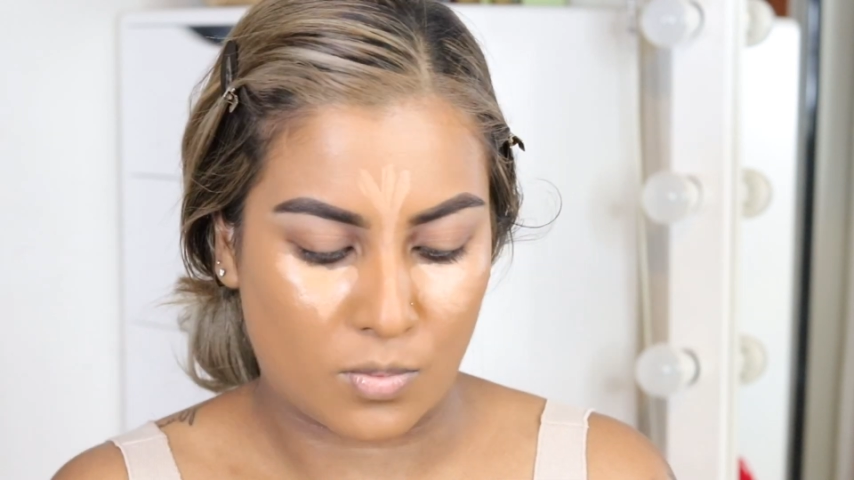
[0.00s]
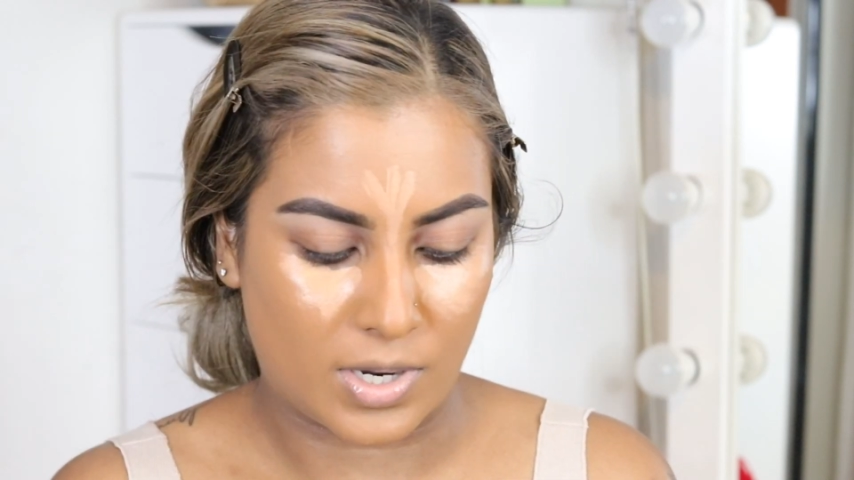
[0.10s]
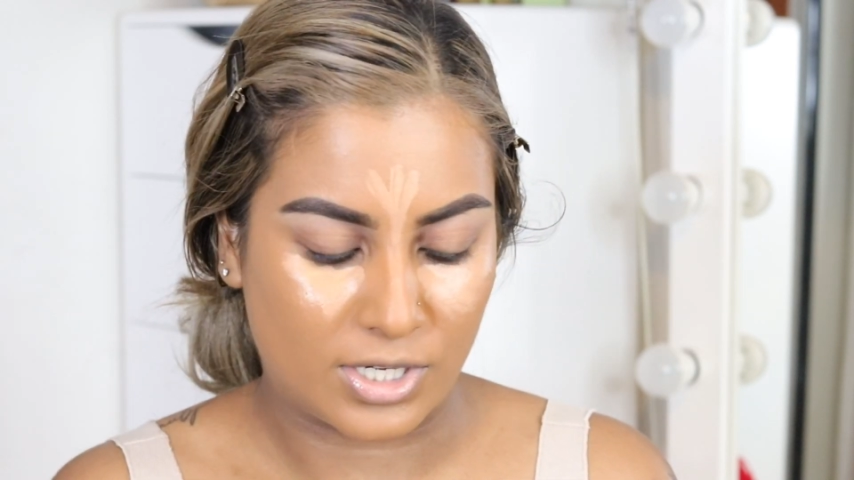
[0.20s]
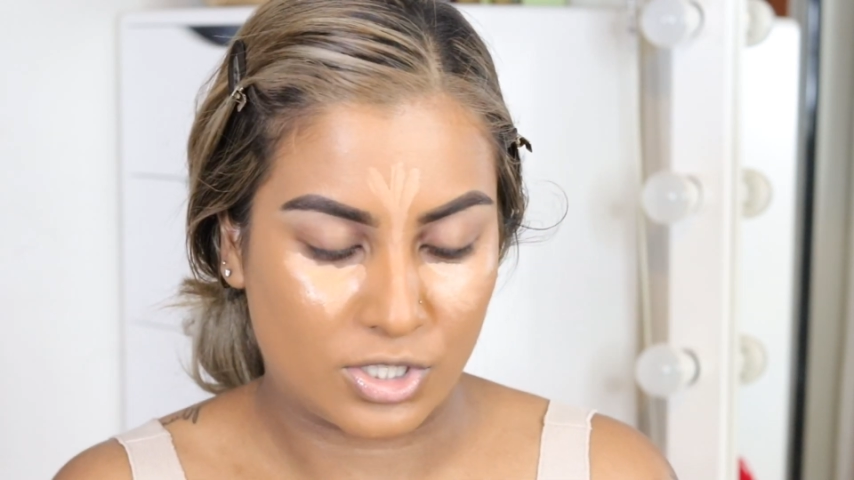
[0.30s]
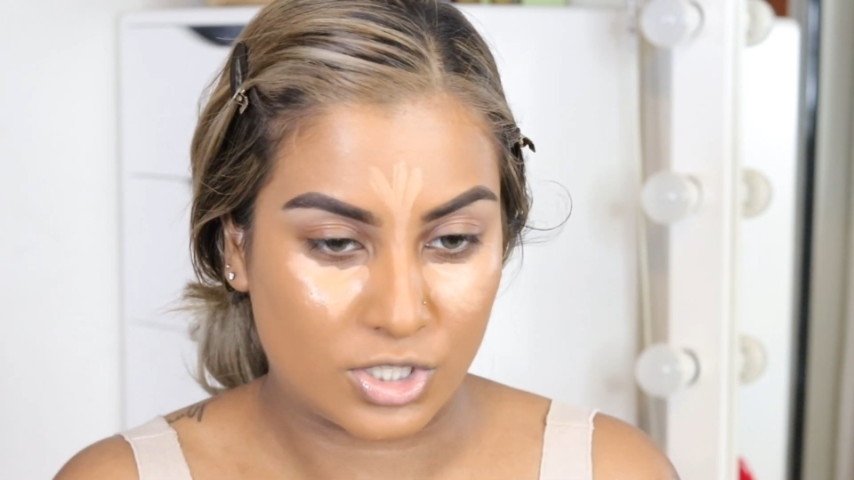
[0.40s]

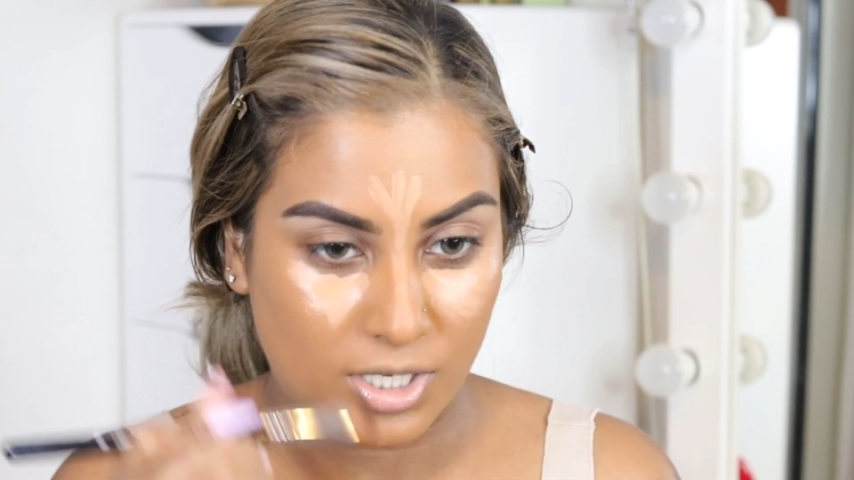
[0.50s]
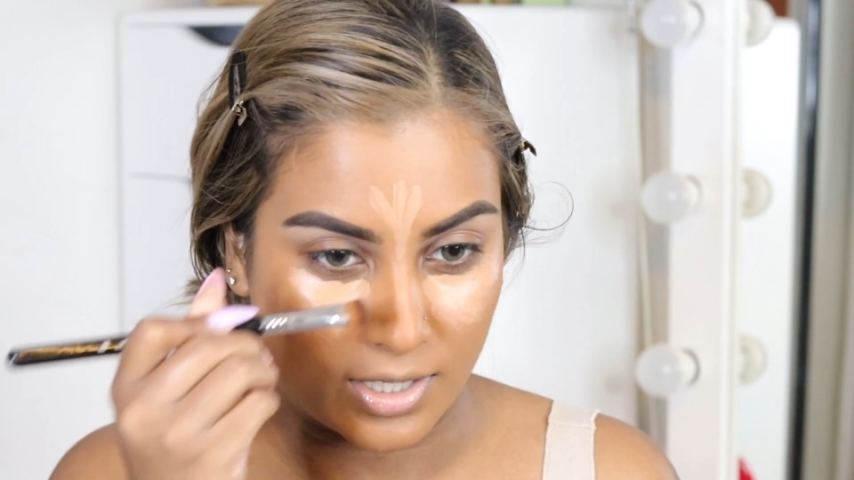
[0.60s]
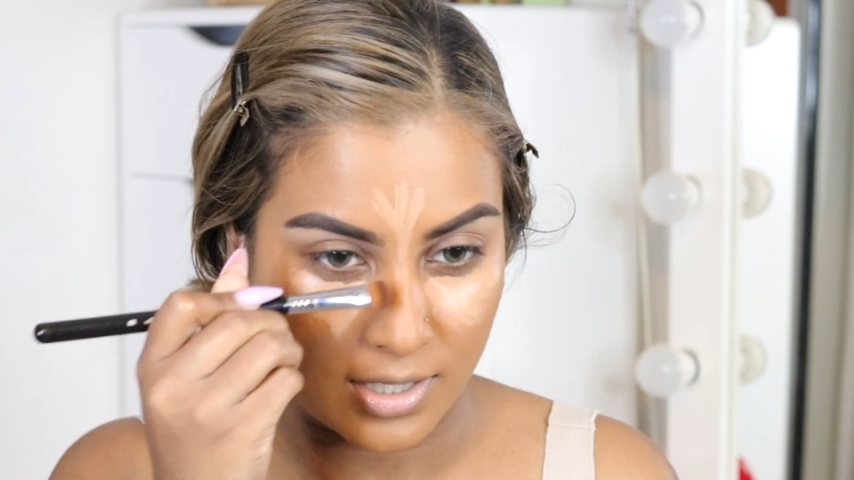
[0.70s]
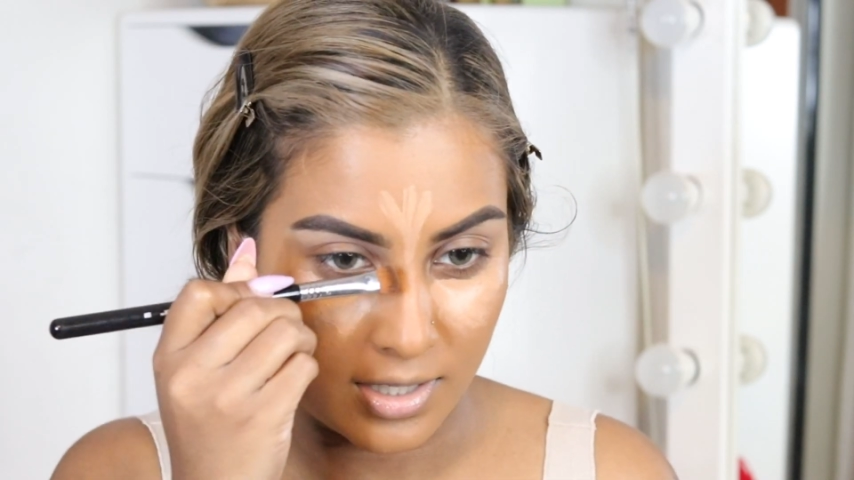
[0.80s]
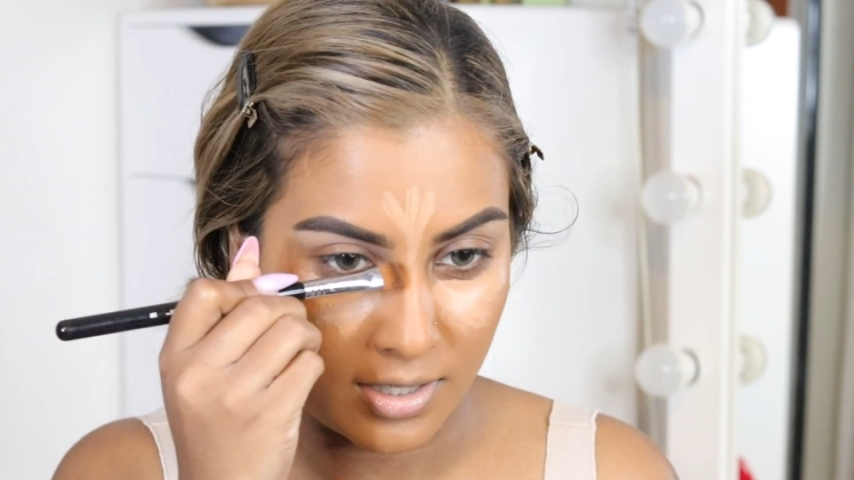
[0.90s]
white
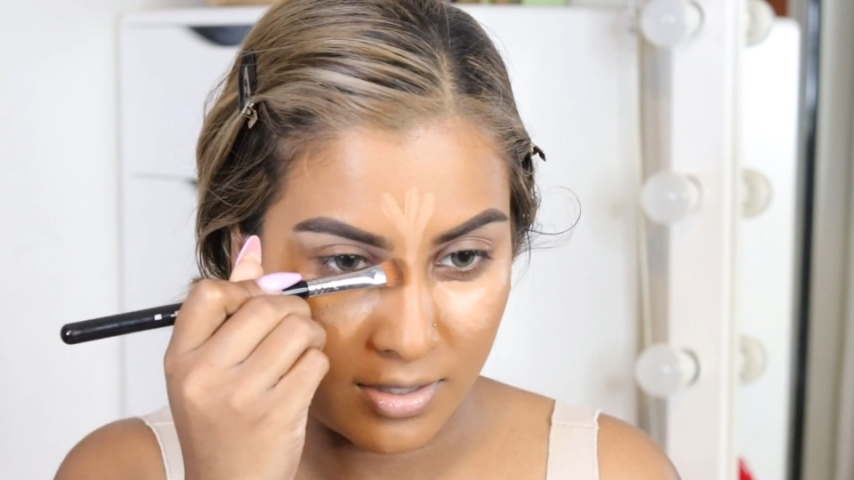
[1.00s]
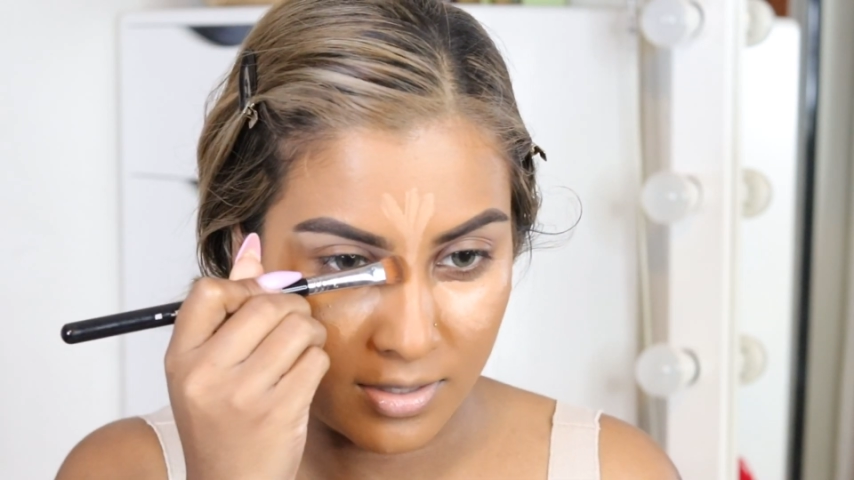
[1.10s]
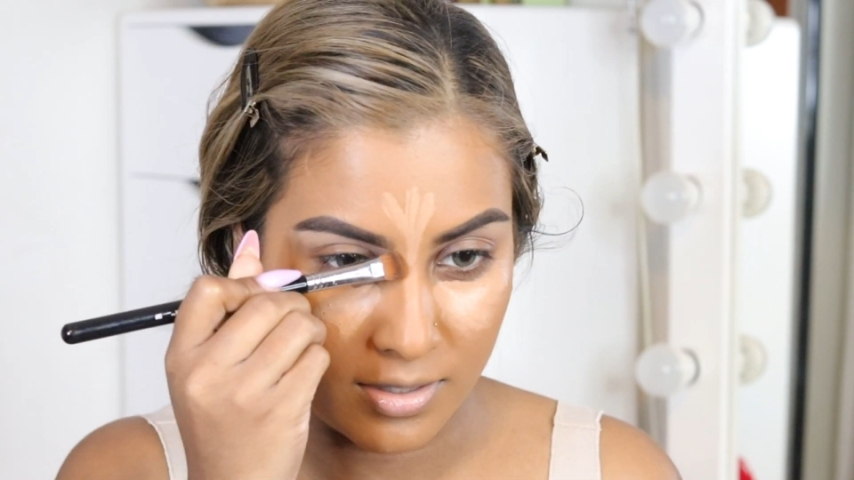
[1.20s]
shader